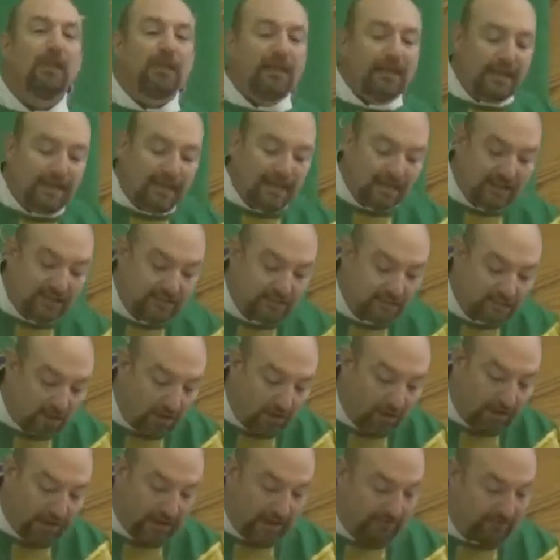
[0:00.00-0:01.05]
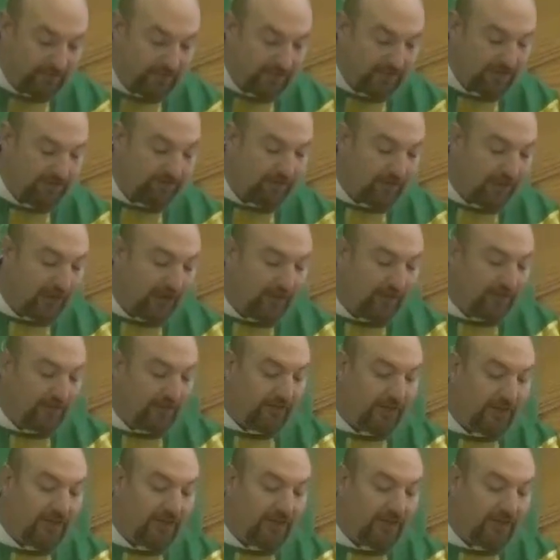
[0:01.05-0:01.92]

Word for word: He is our Heavenly Father,